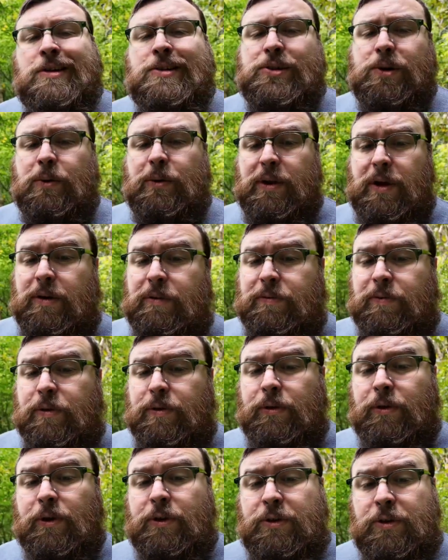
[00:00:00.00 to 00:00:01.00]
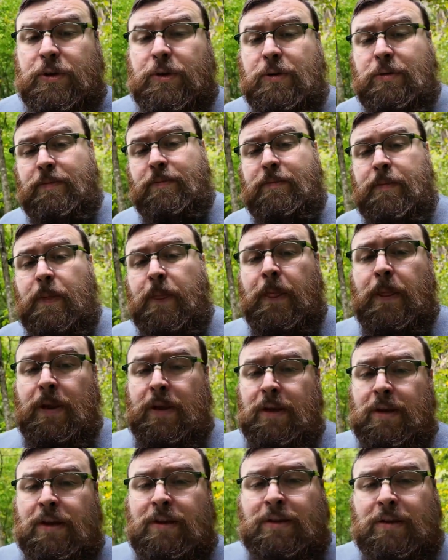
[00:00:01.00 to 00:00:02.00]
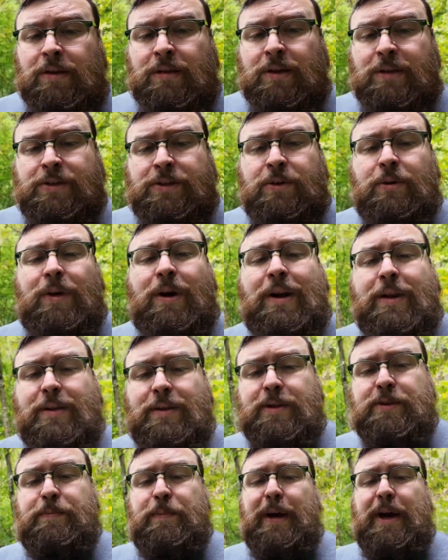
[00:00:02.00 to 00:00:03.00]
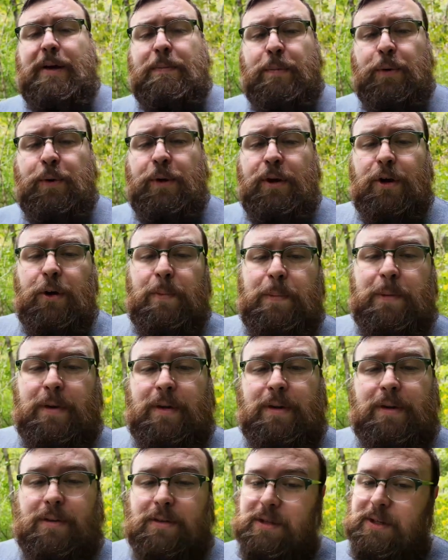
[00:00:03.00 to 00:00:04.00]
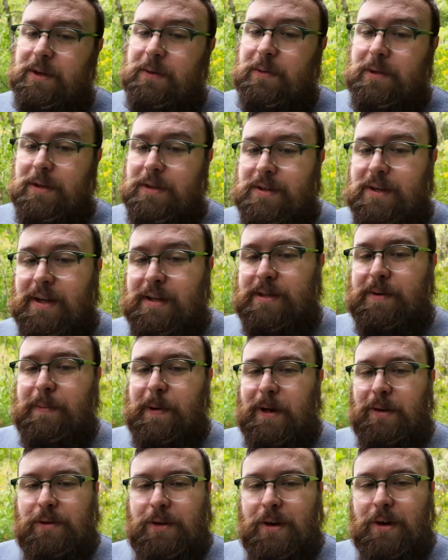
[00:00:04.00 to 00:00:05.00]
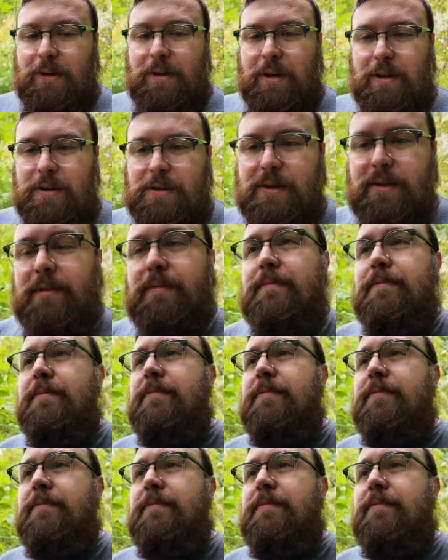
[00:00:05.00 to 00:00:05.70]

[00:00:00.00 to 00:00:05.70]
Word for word: So without further ado, let's crack this bad boy open and see what it says about darkness.